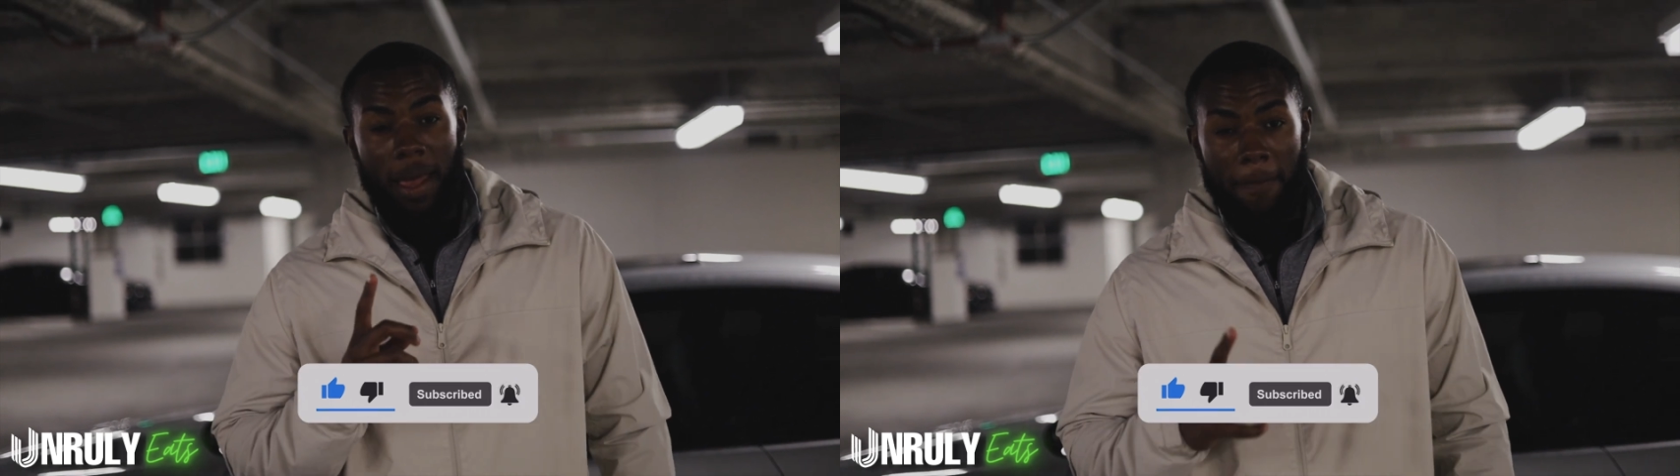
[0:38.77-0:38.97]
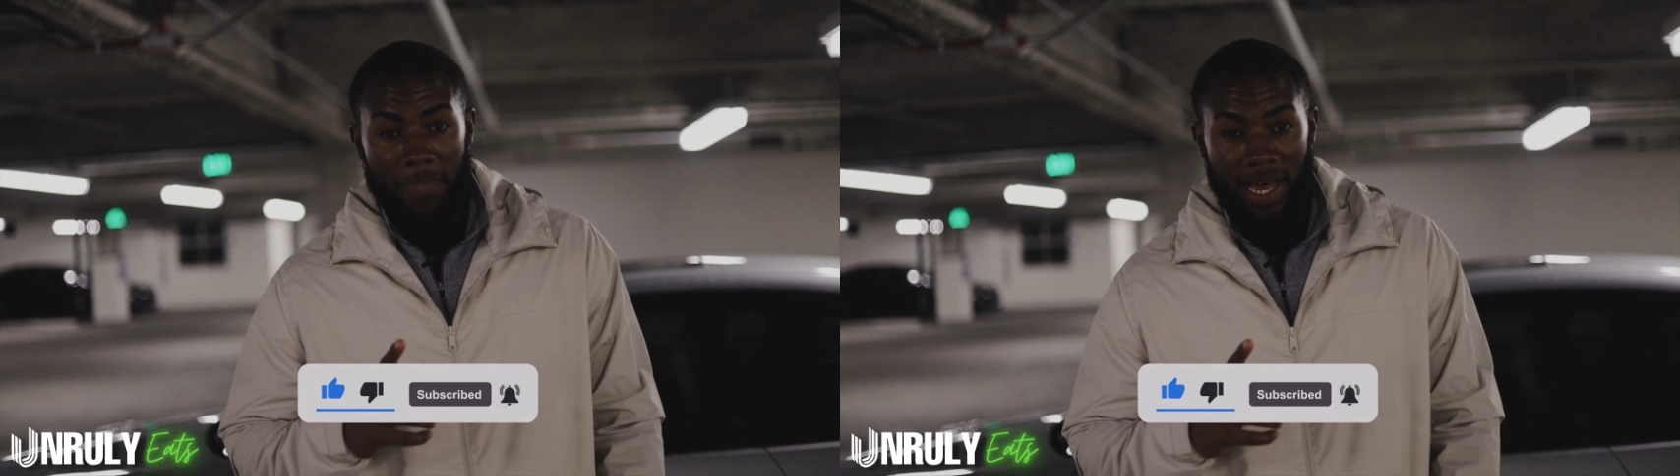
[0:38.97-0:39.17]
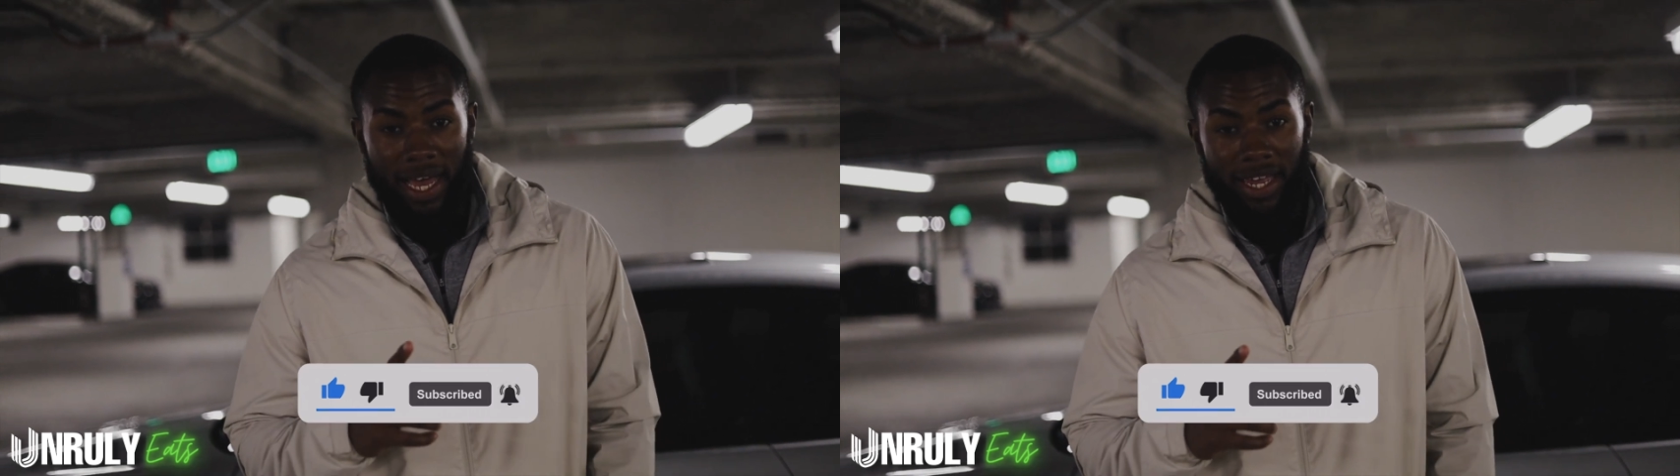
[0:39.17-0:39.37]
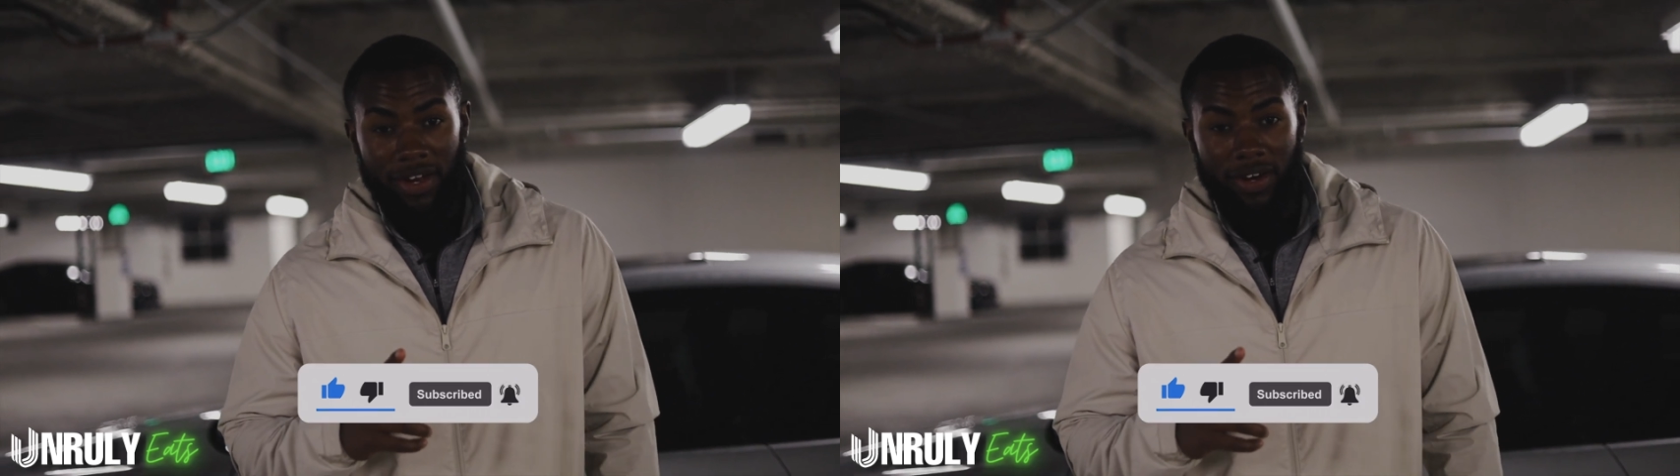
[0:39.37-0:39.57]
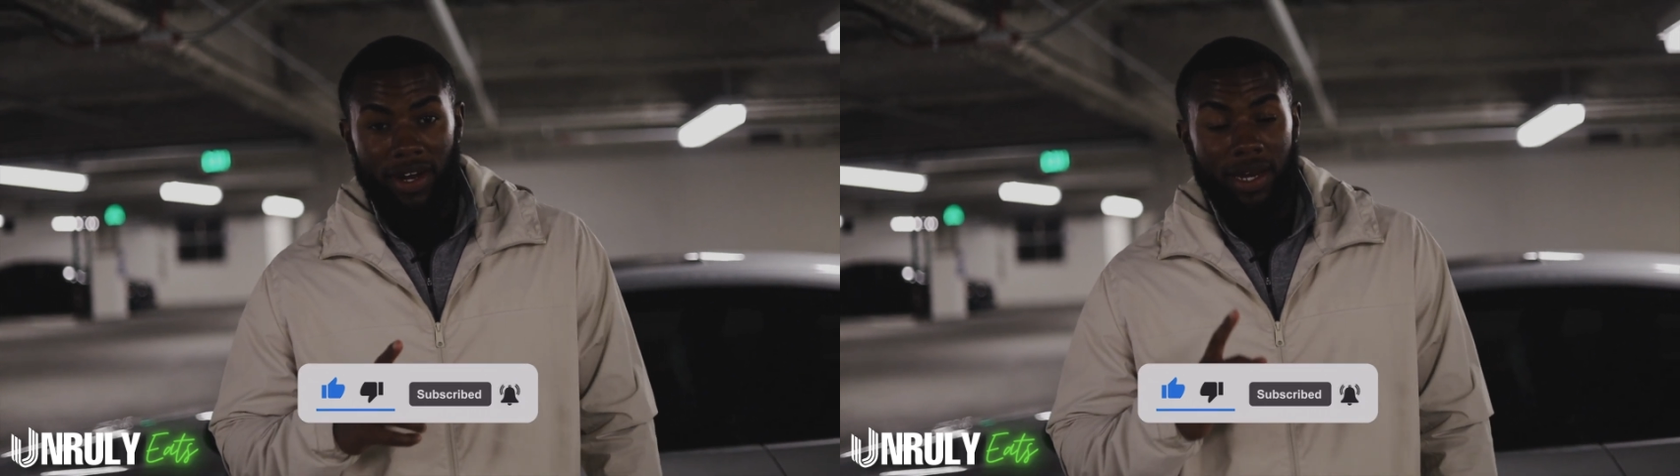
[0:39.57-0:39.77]

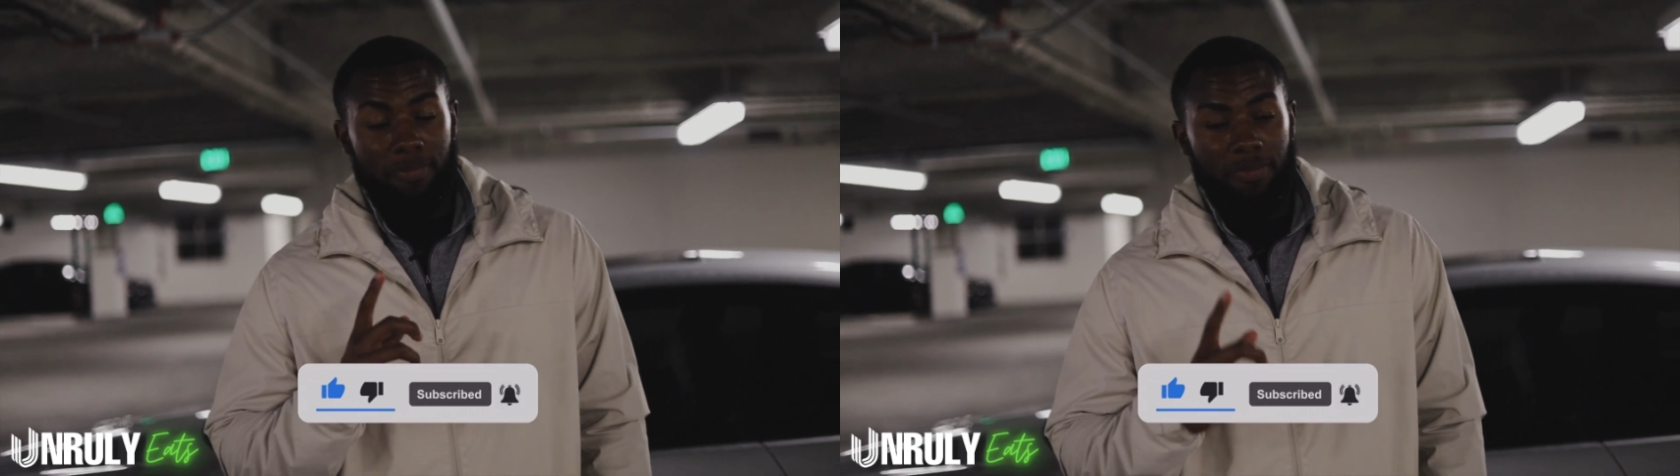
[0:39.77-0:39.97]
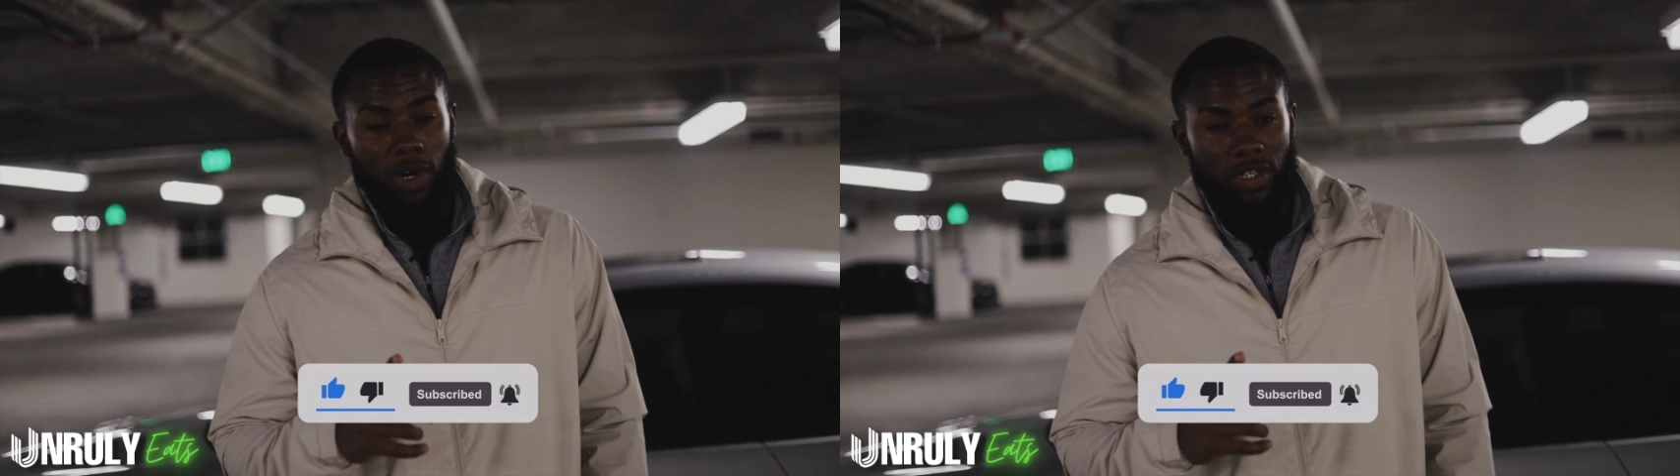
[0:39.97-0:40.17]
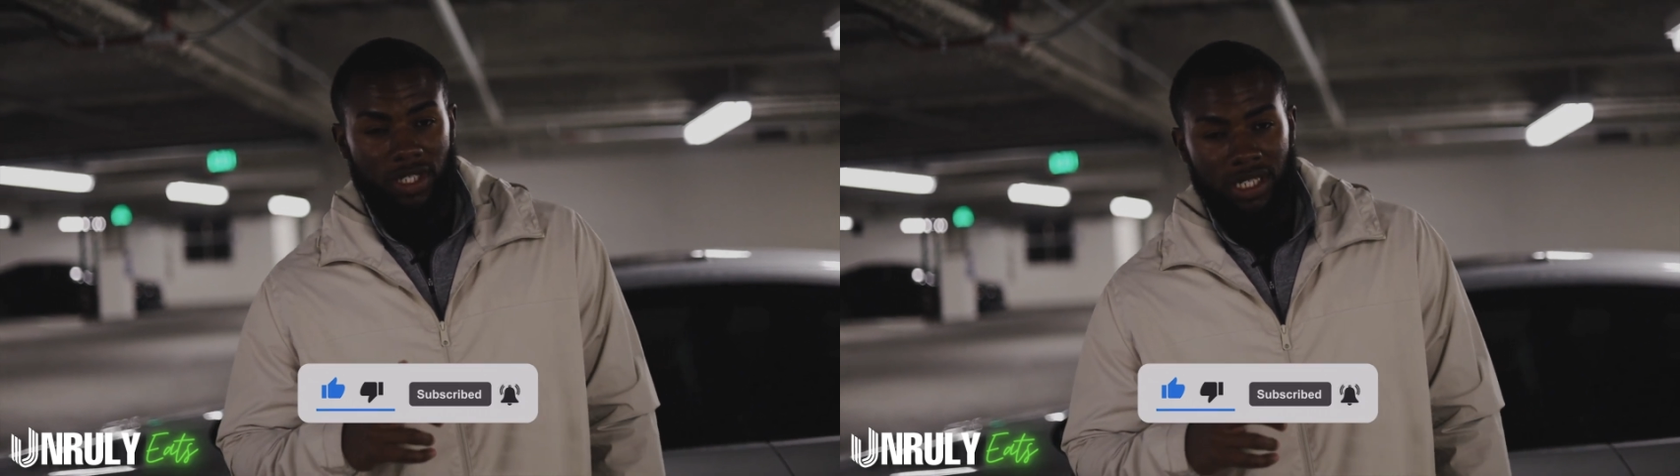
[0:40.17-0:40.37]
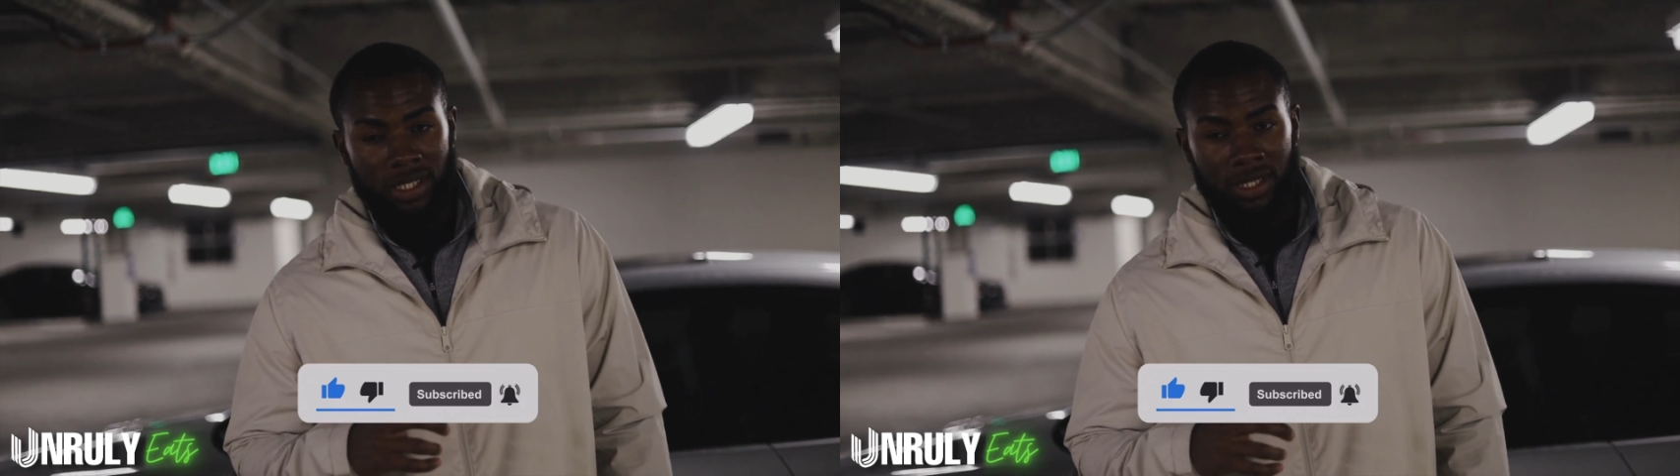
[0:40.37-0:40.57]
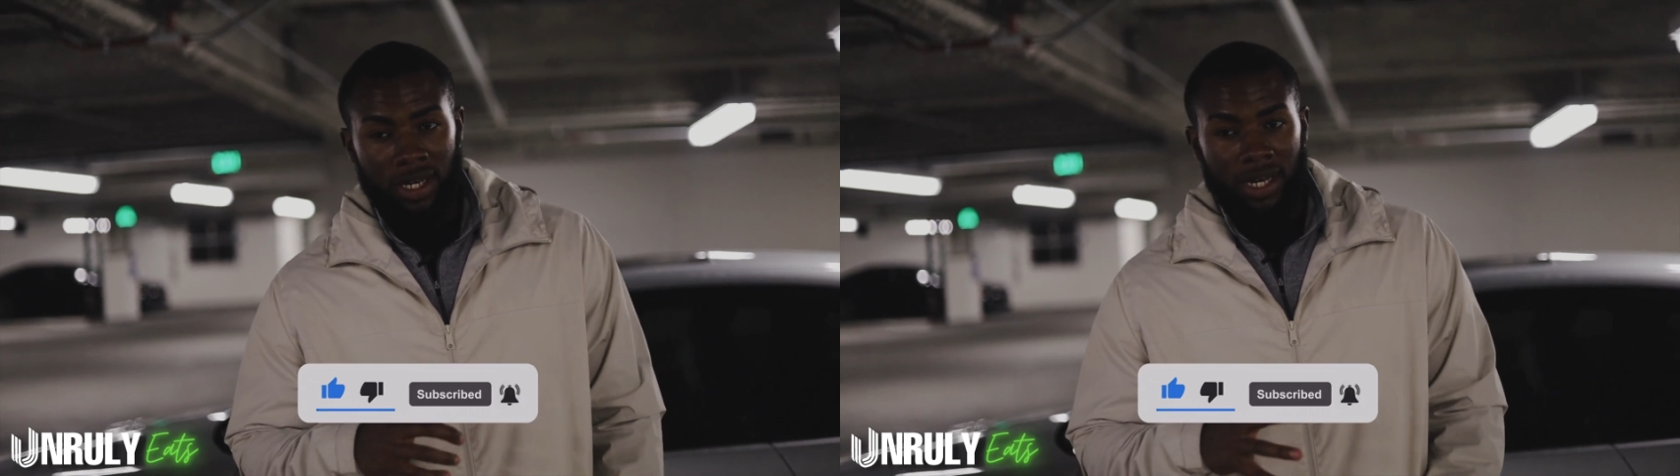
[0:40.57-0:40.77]
Empire in Boston,